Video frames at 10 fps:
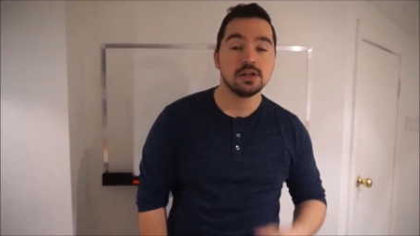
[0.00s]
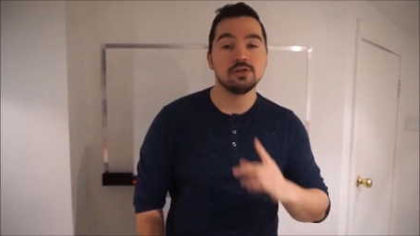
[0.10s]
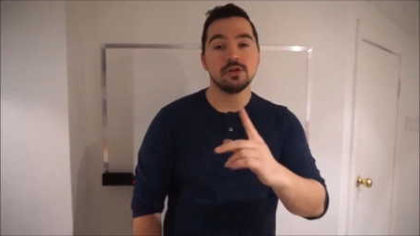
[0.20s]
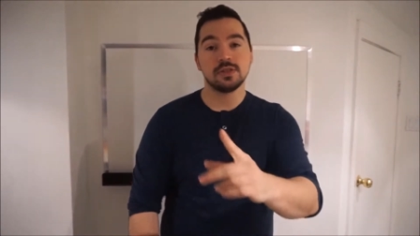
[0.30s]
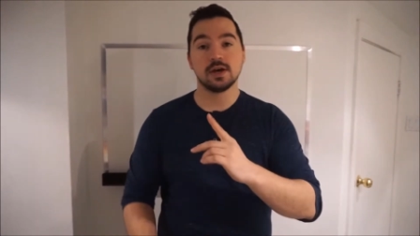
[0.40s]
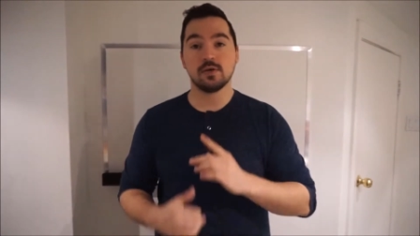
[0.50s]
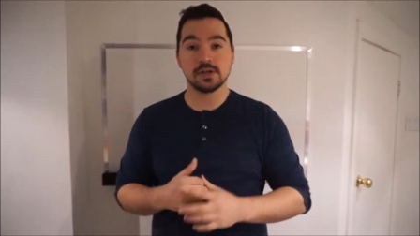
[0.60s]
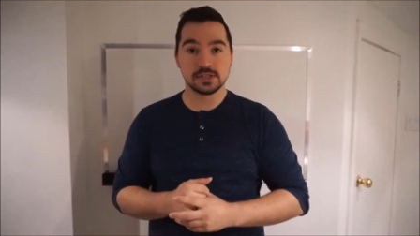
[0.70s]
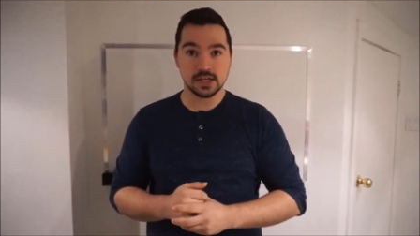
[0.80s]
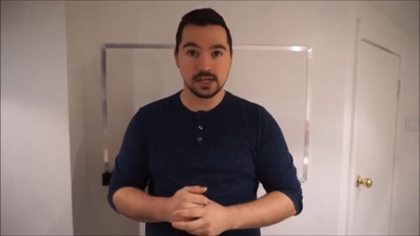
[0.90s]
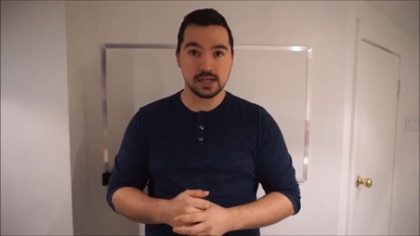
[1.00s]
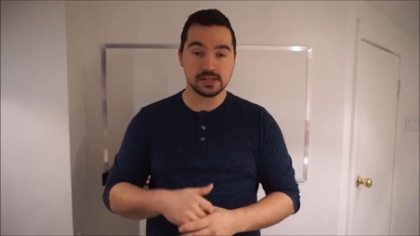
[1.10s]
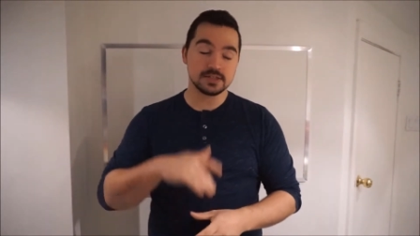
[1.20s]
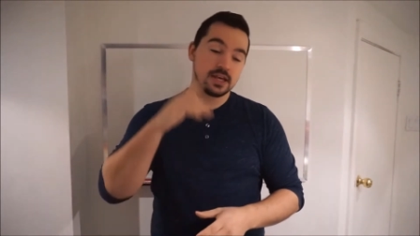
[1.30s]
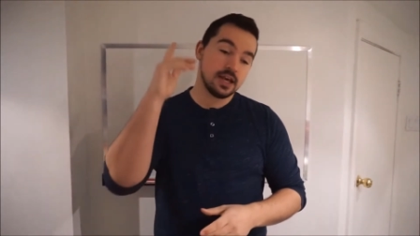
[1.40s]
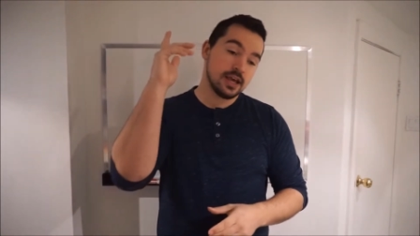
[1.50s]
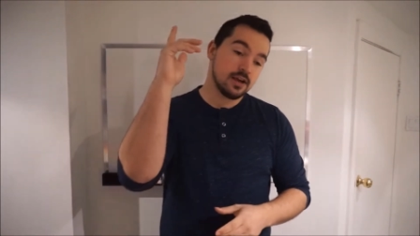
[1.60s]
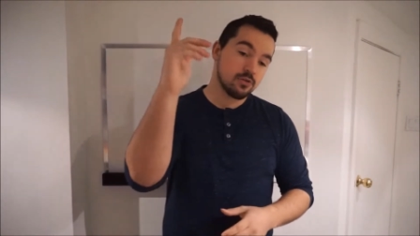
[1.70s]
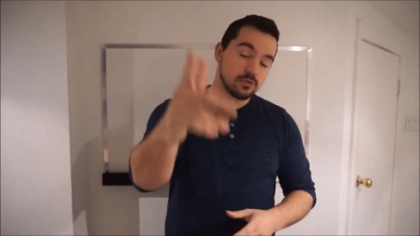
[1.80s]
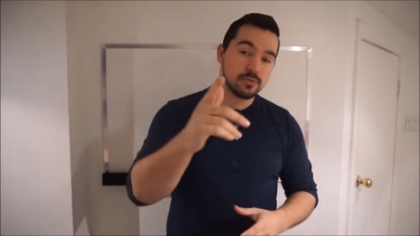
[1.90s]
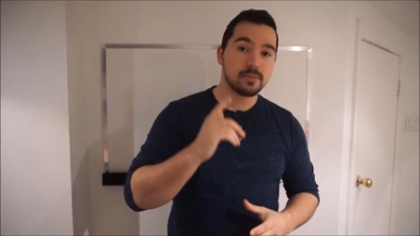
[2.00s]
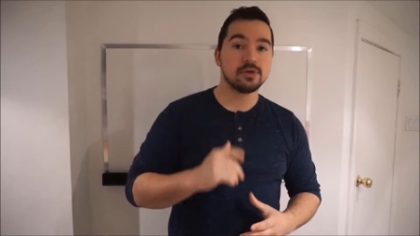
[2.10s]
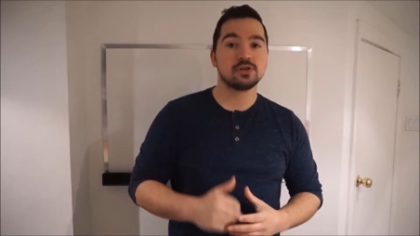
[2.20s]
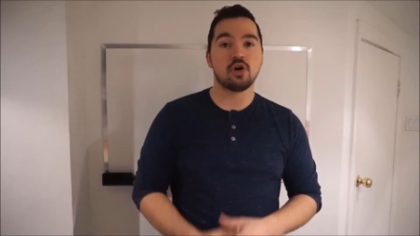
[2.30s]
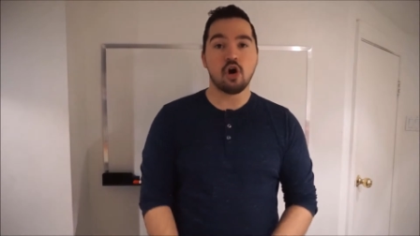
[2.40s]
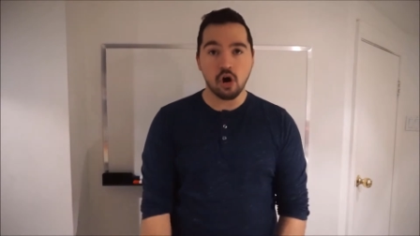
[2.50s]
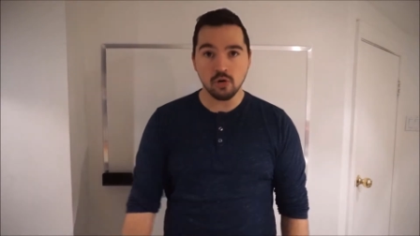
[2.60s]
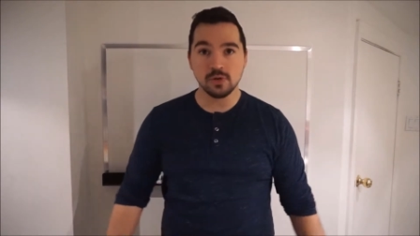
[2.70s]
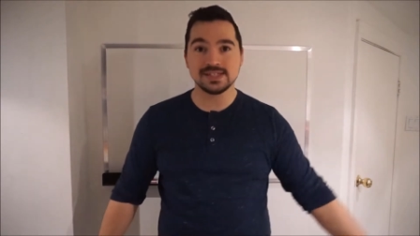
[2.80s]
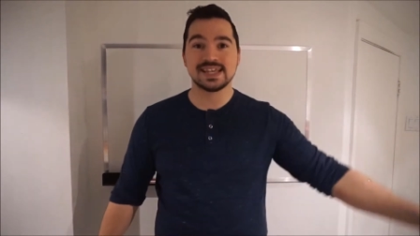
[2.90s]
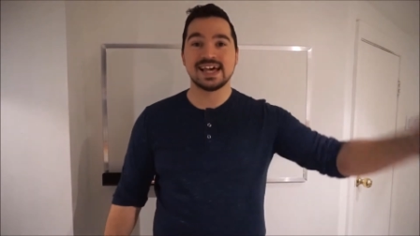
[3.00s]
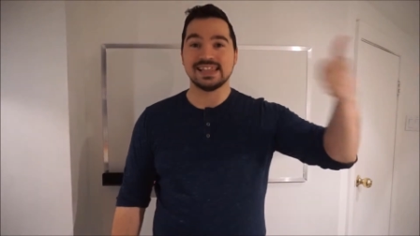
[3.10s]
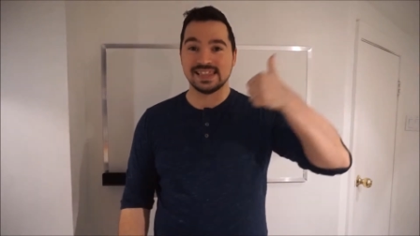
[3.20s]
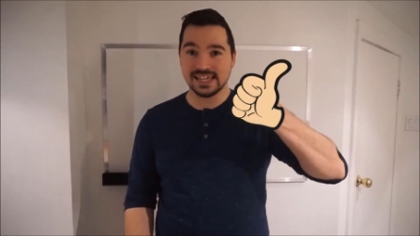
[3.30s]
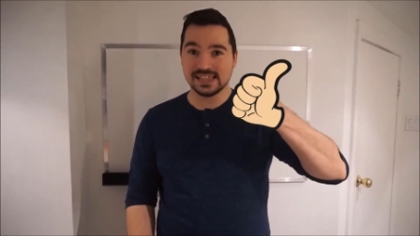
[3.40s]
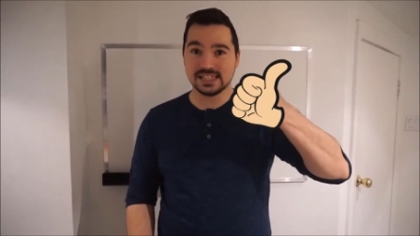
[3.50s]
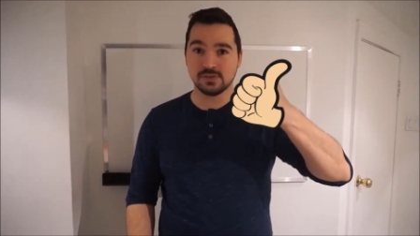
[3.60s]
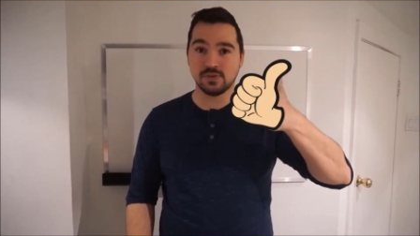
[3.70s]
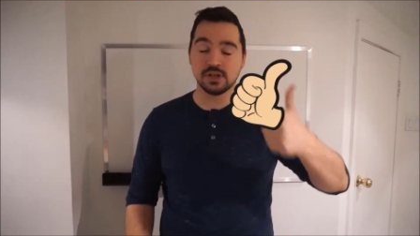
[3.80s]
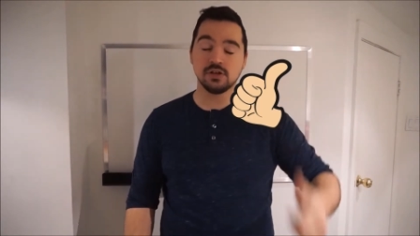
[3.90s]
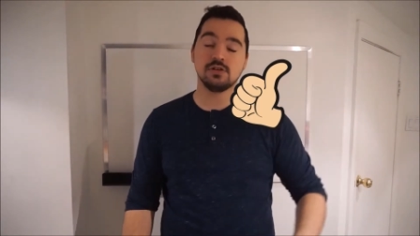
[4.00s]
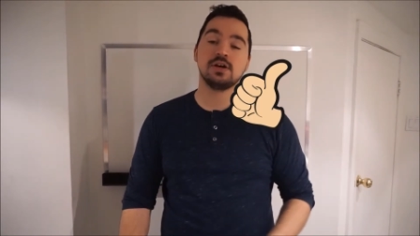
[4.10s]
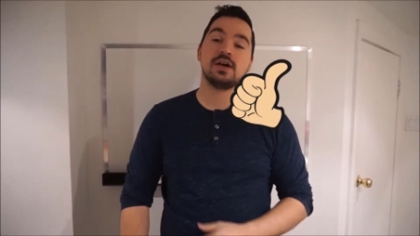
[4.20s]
The only thing I wanna say is, remember to always like this video,